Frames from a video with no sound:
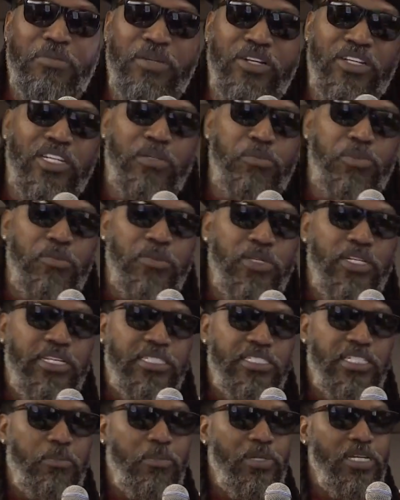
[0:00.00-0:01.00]
American Premier League
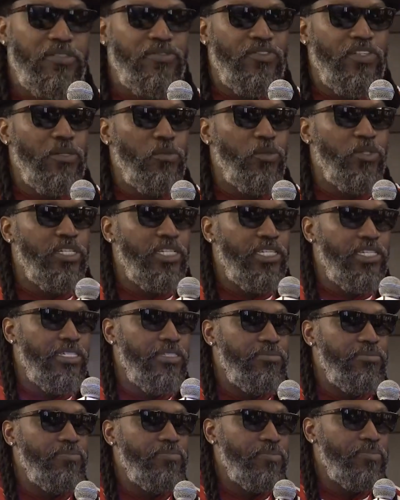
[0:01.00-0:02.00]
is a platform where you
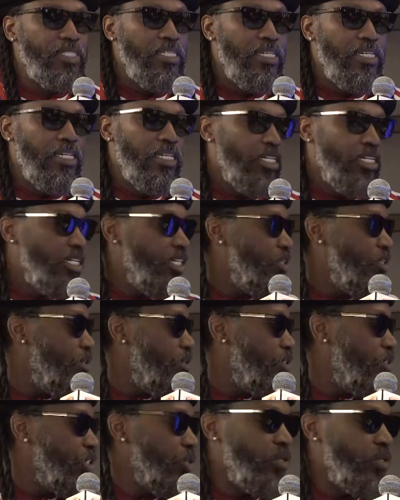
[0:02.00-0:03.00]
can, you
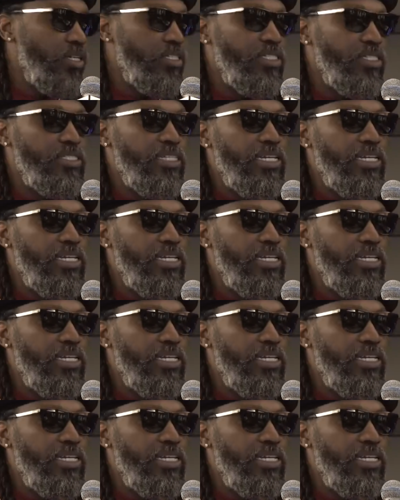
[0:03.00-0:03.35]
know, showcase your